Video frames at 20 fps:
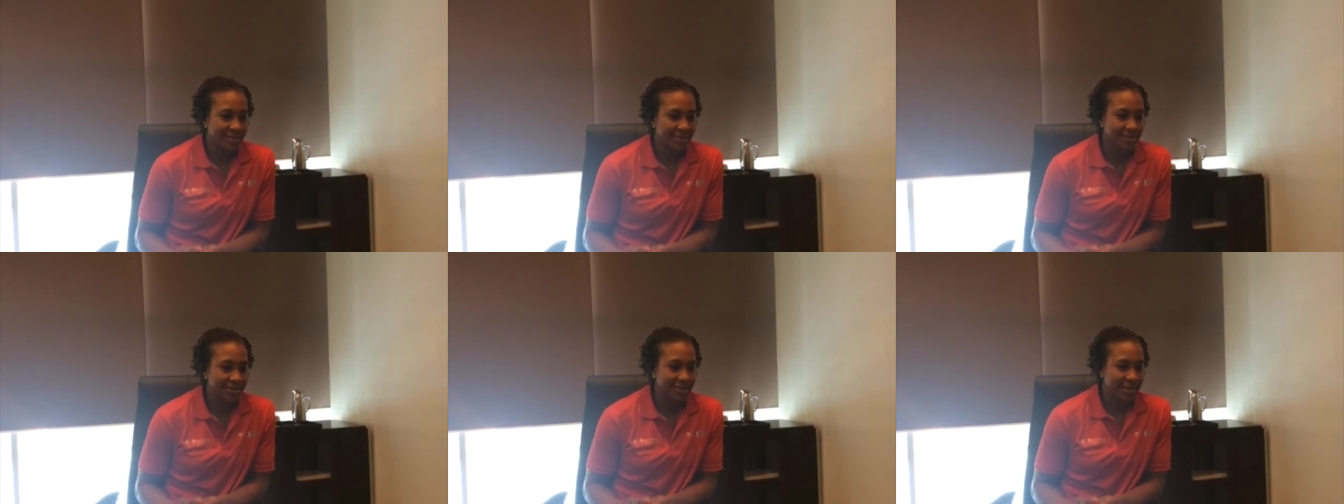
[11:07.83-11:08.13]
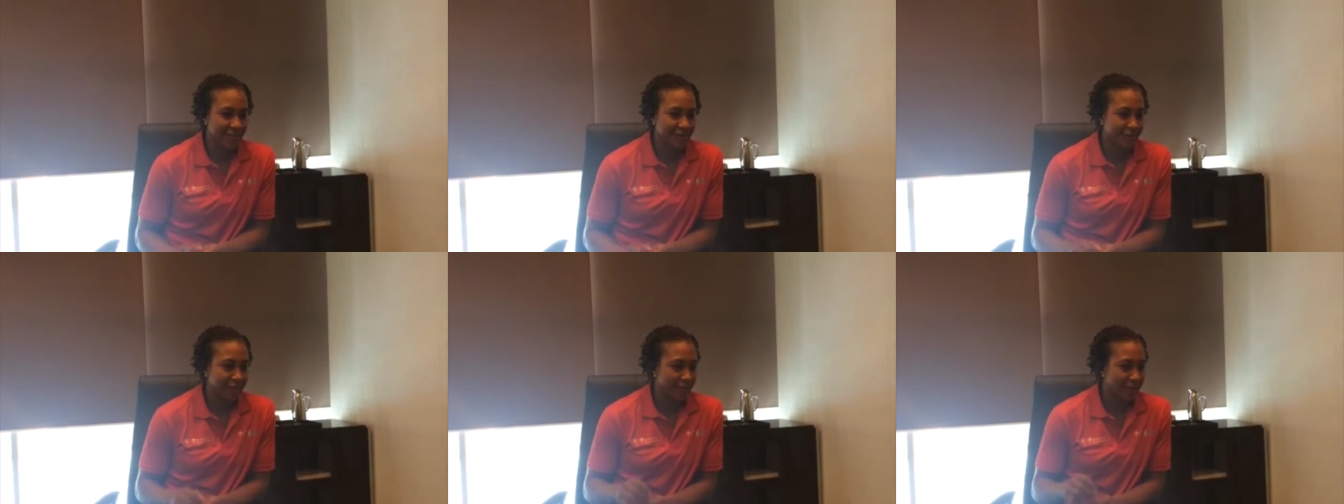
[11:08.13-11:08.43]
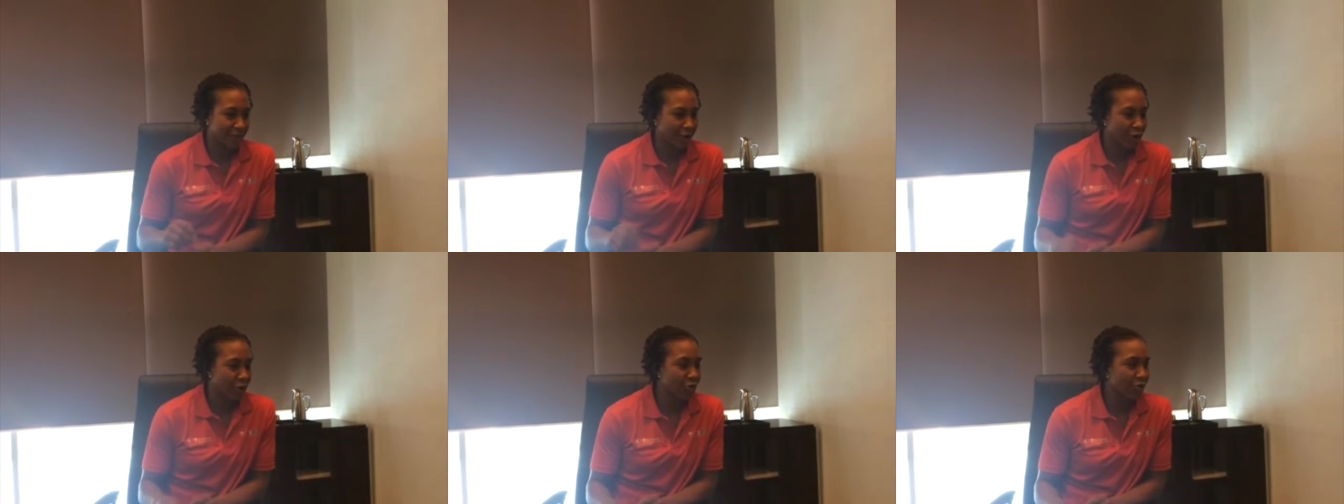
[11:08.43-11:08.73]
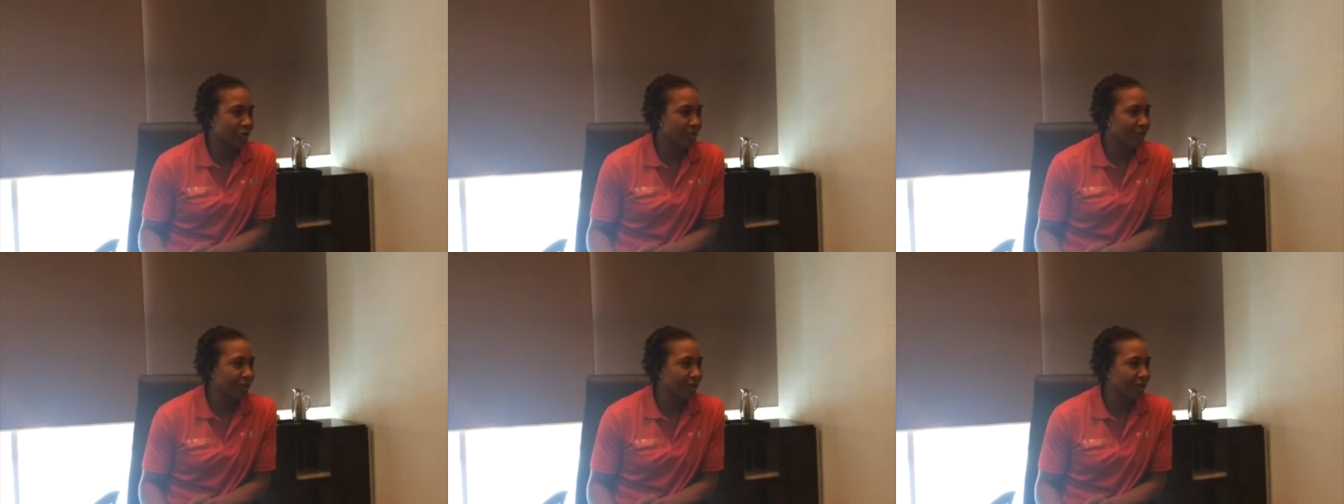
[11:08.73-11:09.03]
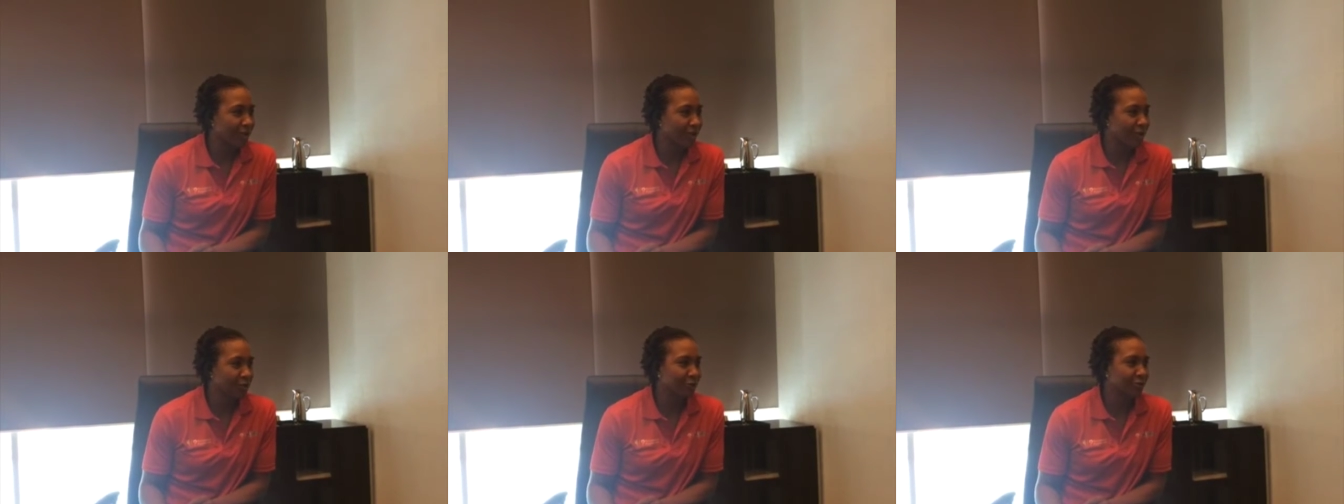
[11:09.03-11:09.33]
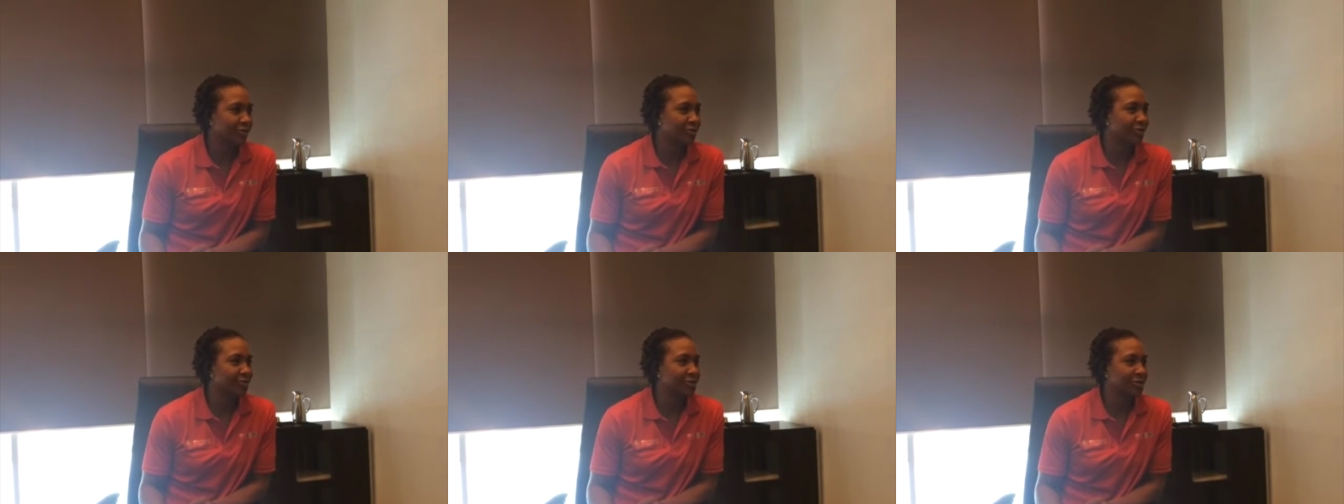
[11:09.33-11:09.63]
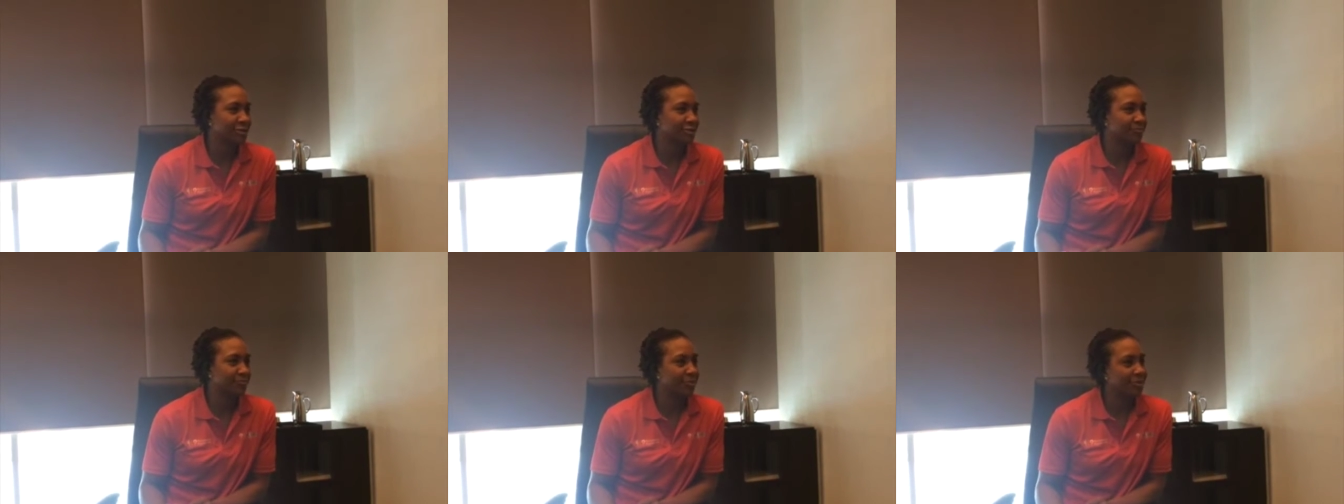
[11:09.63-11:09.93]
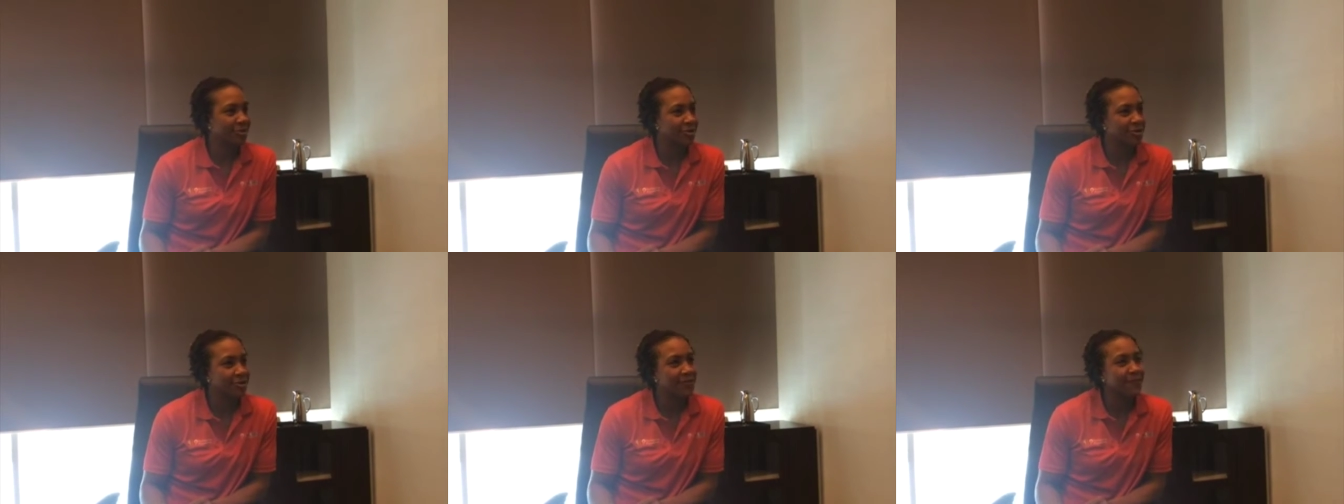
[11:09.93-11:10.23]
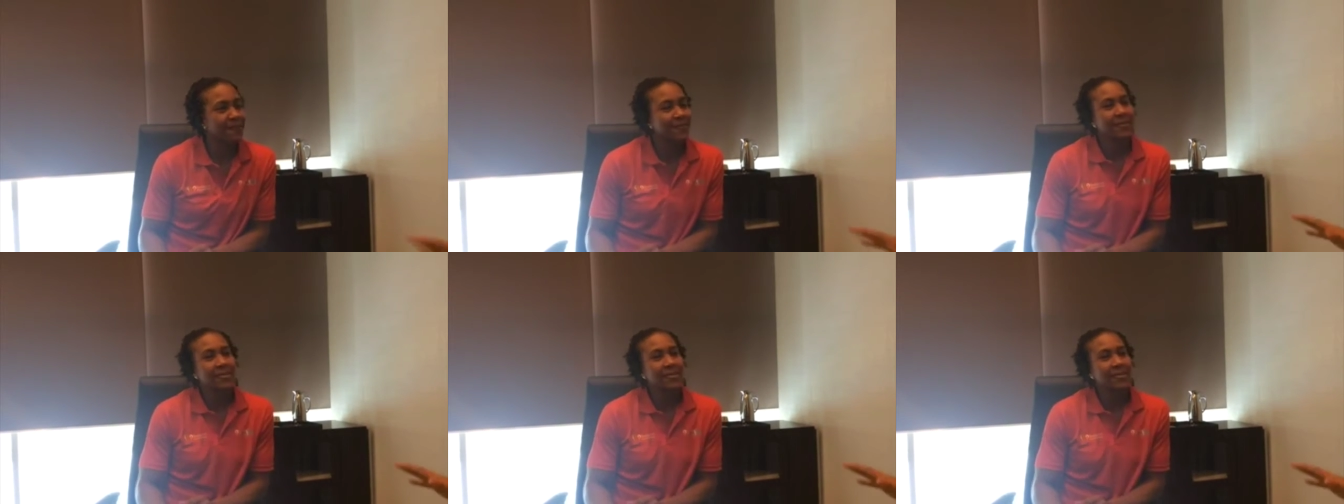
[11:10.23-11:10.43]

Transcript: It'd have to be a current player or No. just period.